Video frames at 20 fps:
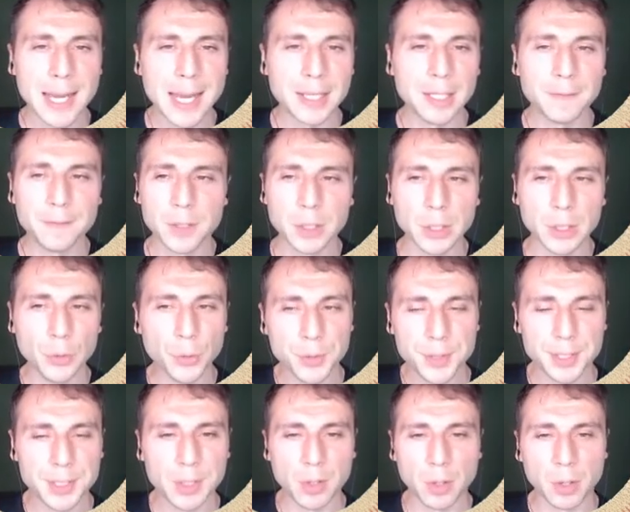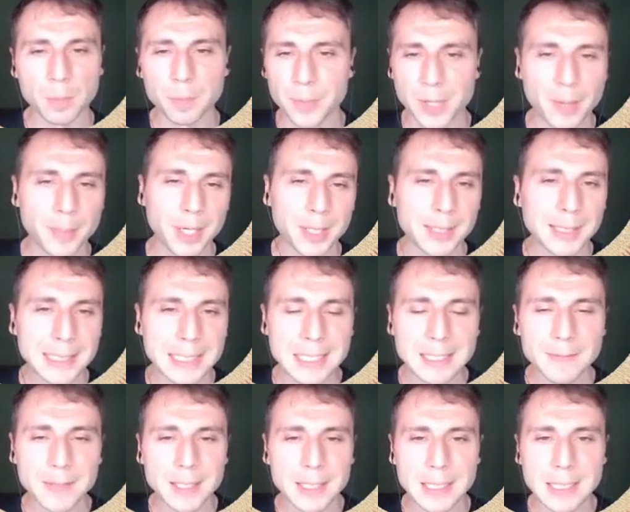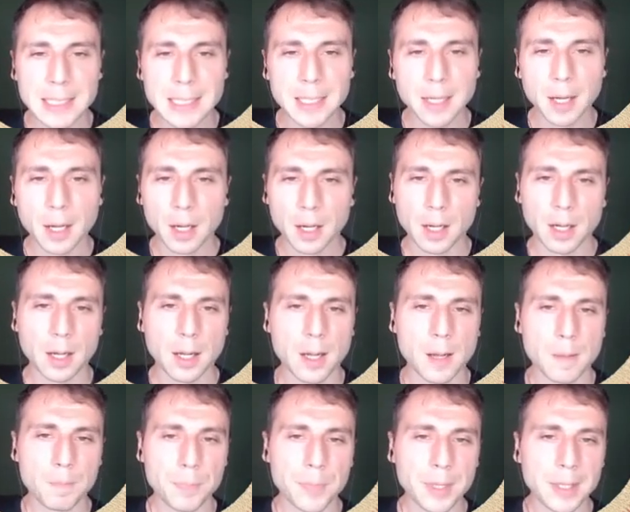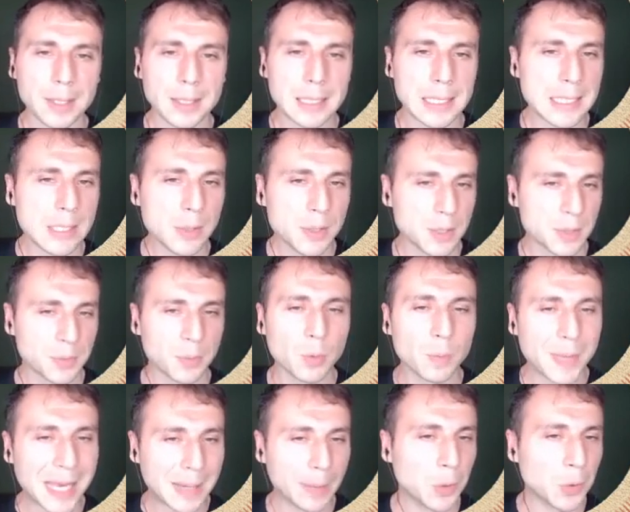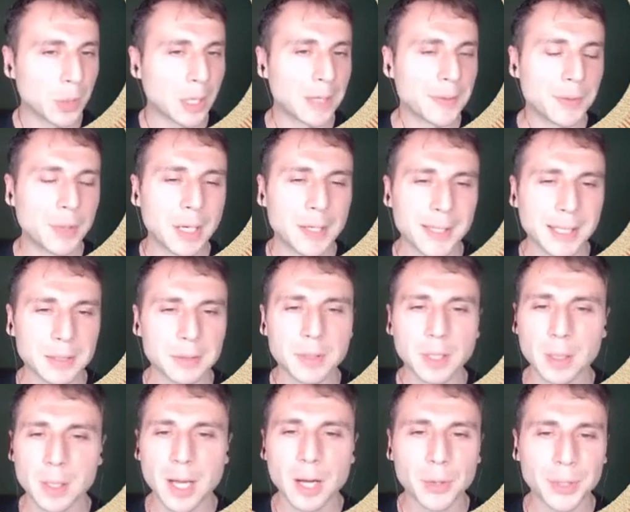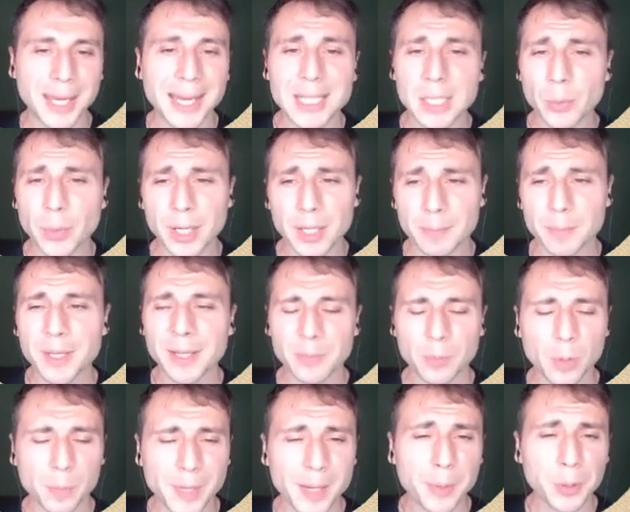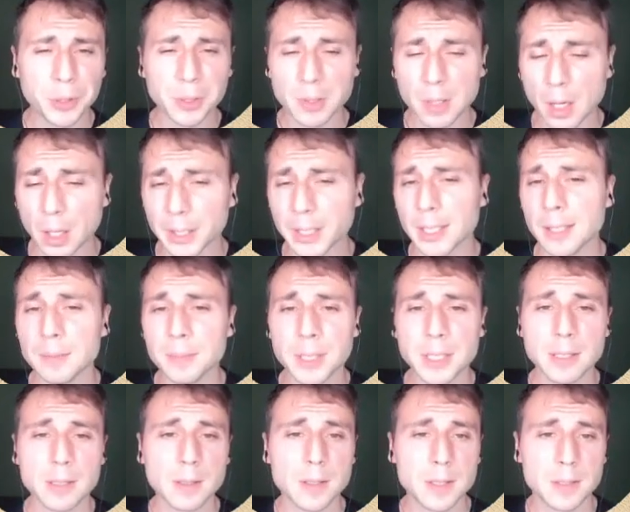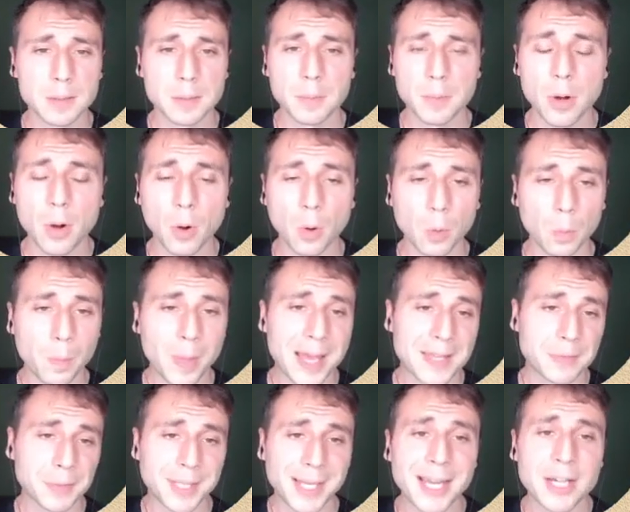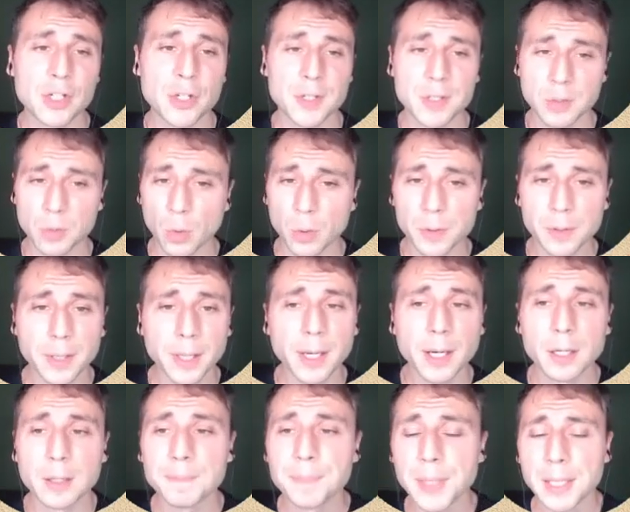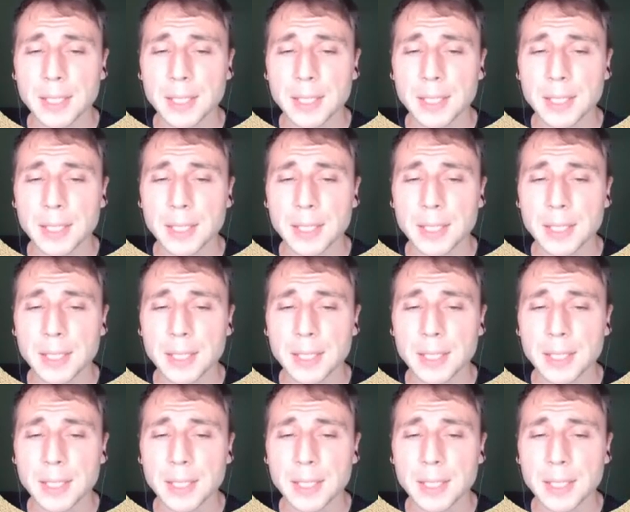And if you lose your on-prem connectivity, users will be able to connect to the cloud anyway. It will be able to log in because all password hashes stored there.